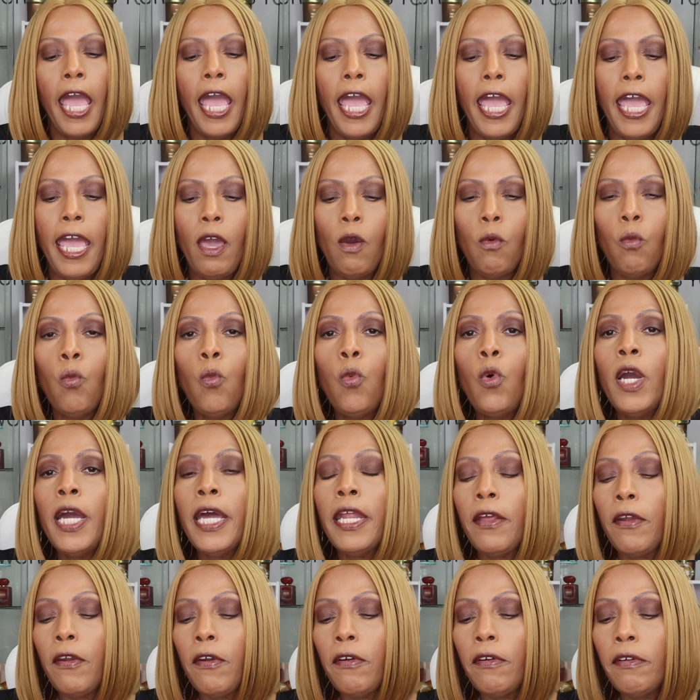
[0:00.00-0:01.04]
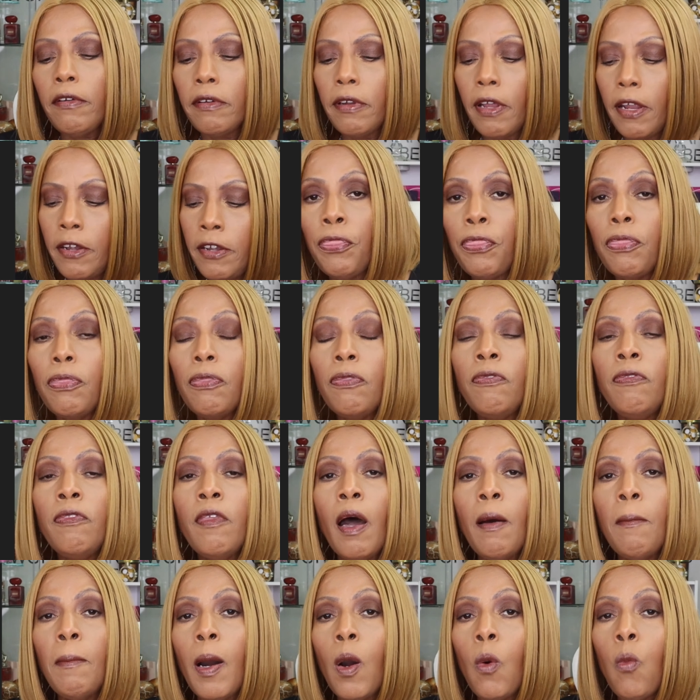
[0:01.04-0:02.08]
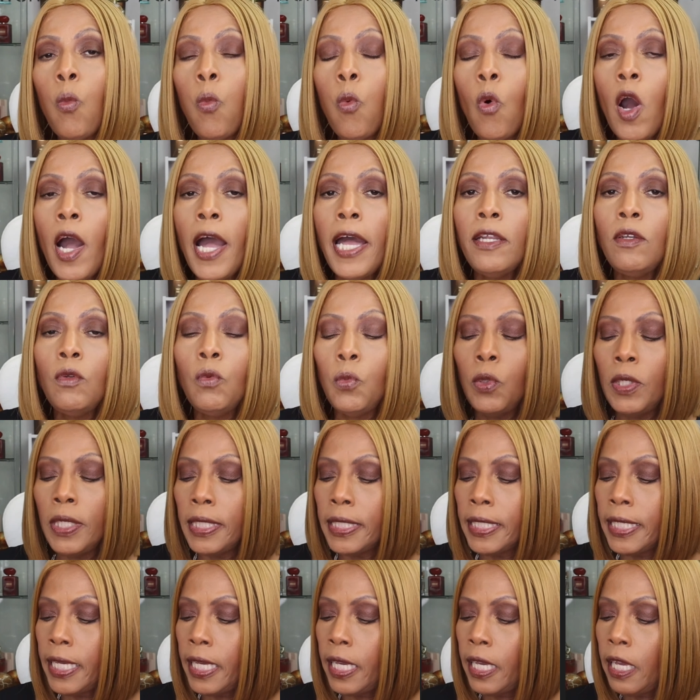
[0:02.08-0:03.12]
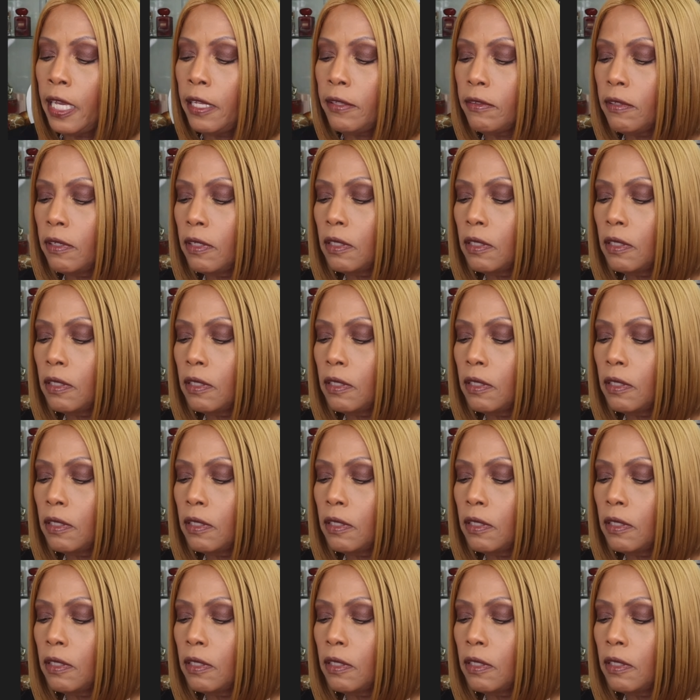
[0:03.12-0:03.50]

And winner number one will get